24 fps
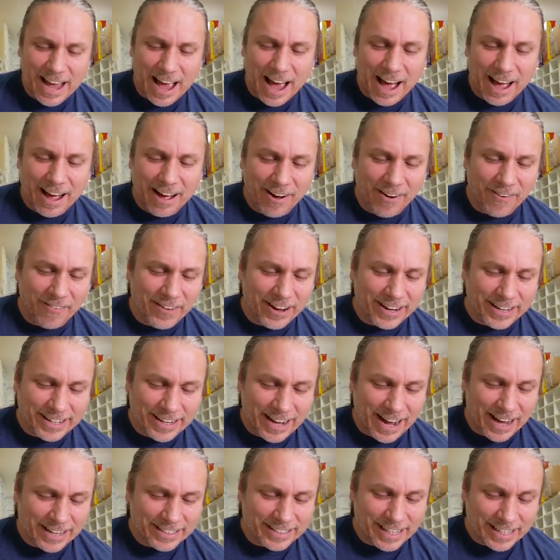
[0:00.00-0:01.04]
Oh my
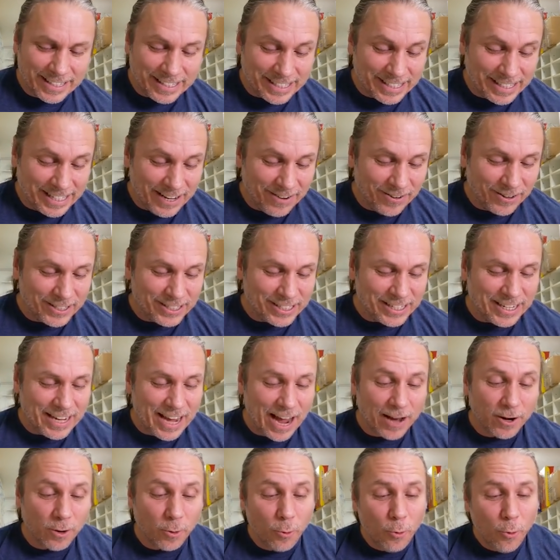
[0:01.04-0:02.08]
gosh, let's see what she
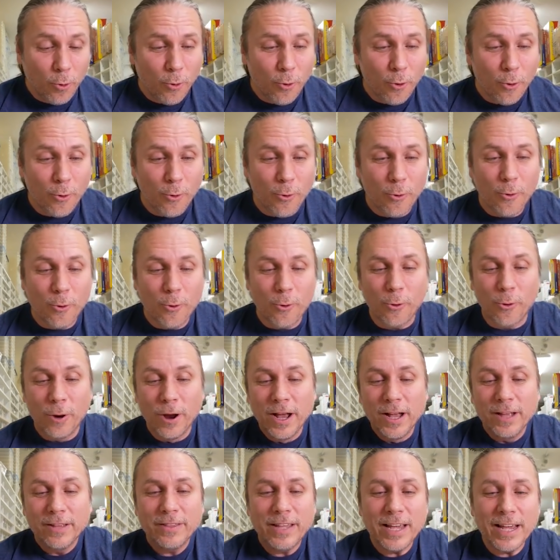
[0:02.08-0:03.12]
got.
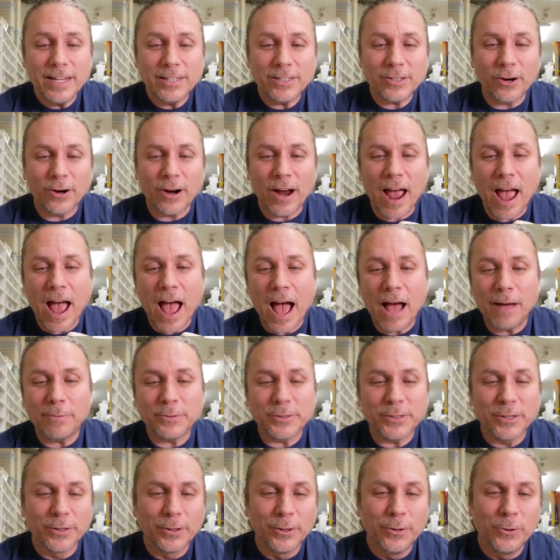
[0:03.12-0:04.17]
Ooh, these are
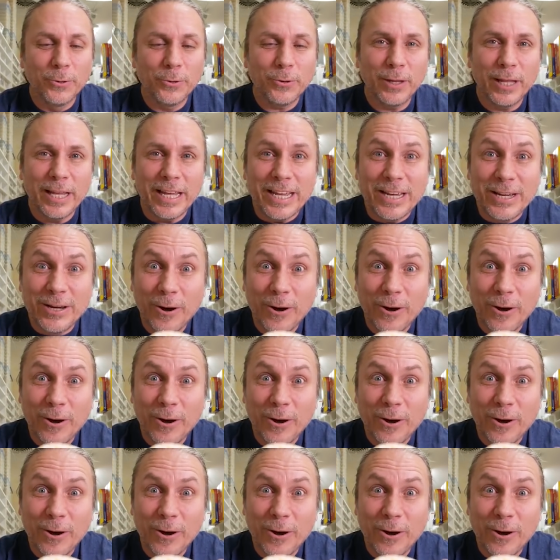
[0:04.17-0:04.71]
absolutely